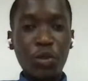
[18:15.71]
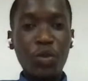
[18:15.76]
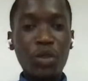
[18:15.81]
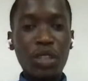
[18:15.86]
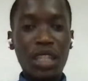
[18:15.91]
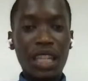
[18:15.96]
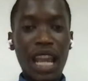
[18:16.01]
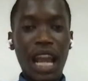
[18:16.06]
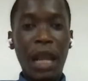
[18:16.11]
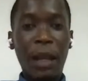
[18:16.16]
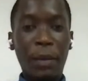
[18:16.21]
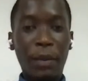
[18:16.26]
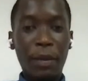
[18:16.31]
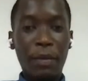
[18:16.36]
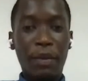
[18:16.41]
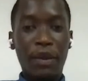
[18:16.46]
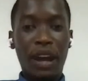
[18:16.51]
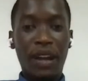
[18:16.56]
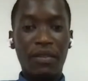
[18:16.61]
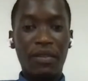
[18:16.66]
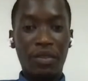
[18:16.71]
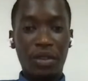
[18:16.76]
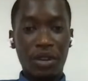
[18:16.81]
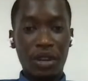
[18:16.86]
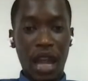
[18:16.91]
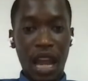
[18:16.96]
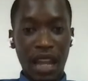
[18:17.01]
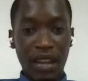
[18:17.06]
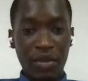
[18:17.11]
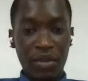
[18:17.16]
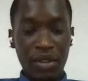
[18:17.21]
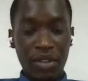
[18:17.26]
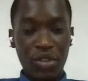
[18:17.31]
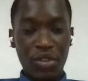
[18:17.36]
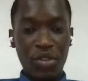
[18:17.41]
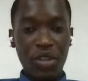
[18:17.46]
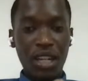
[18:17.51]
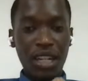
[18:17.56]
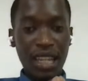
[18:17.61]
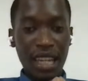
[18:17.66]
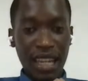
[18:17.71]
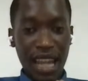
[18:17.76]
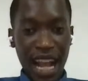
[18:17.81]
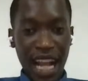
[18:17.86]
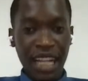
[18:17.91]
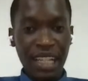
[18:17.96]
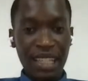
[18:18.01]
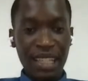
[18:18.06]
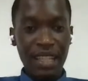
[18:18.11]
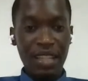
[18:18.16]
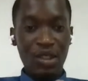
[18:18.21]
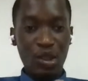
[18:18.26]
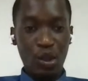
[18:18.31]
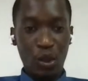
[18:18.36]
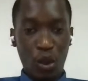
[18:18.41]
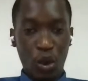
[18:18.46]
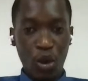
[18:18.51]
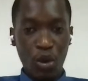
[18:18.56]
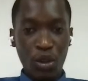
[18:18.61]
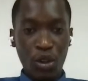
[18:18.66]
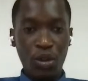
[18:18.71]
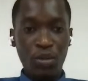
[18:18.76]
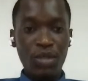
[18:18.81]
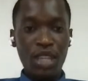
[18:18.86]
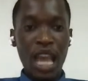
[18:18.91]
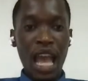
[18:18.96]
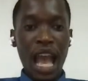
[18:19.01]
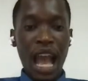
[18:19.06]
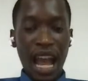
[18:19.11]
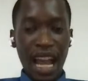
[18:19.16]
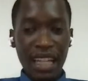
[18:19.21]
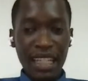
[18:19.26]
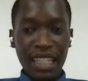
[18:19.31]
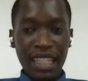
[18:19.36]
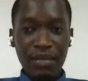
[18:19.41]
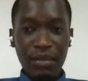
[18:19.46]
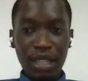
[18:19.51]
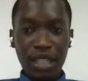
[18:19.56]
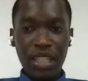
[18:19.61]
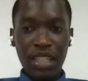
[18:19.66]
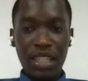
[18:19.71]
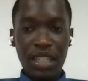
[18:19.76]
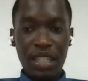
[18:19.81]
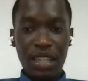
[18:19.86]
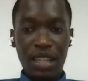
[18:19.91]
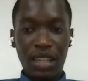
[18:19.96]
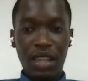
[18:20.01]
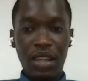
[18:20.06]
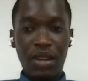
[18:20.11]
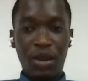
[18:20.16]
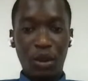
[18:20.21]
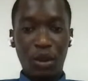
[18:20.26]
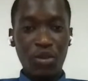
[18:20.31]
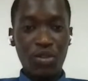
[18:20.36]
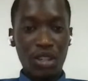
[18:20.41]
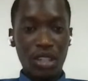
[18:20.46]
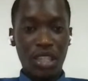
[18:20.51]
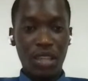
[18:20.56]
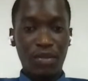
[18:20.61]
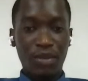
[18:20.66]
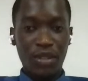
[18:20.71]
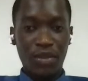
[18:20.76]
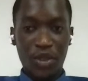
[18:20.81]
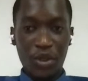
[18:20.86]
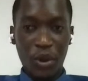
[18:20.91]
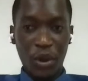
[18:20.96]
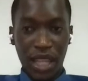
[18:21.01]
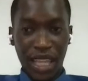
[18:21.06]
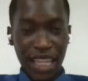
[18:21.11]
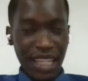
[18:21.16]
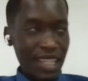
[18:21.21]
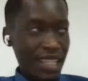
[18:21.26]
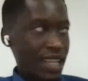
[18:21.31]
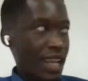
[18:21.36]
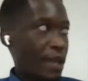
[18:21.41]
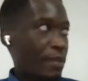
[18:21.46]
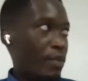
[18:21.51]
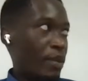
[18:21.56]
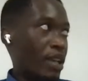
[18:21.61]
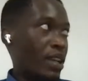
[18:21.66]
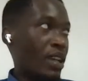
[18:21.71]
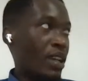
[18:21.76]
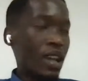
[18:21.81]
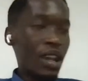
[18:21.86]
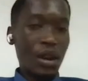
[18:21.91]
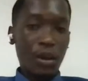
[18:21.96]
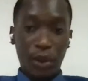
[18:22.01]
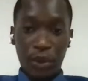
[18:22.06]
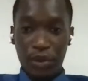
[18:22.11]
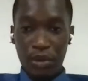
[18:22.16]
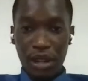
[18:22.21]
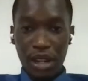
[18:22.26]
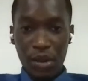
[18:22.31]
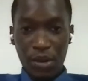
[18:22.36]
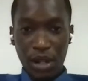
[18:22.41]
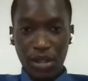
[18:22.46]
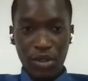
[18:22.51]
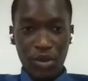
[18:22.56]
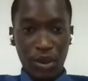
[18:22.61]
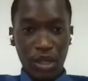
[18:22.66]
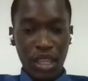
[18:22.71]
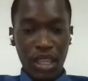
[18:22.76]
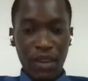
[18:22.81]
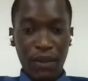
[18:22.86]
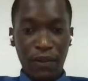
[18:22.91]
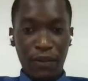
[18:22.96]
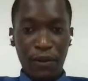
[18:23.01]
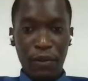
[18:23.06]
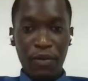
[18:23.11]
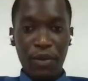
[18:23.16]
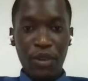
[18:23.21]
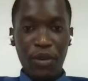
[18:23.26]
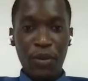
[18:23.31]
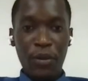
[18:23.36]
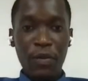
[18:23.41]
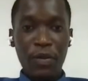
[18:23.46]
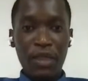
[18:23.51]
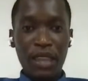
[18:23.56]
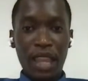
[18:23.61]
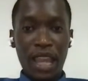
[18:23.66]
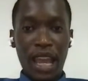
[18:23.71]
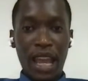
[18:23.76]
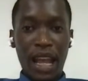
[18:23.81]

Should young people have unrestricted access to condoms and emergency contraceptives? So get typing. We really want to hear from you.